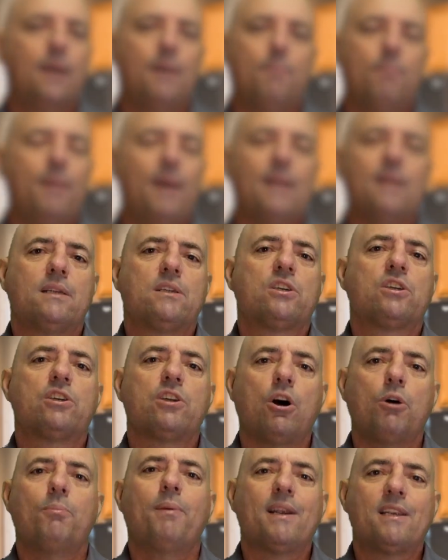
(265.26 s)
Man, it's so
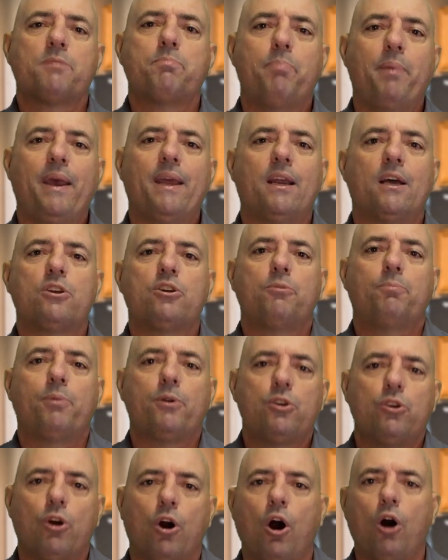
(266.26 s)
much better to put
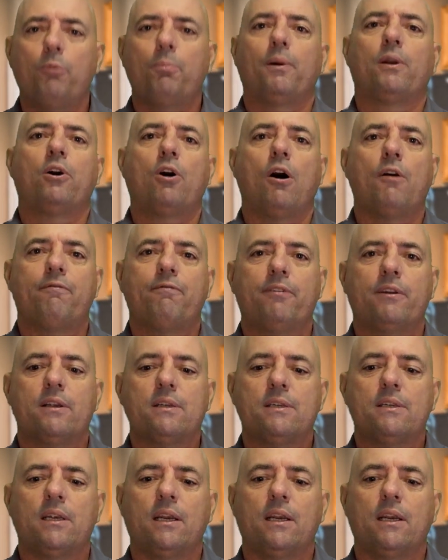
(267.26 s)
your hope and confidence in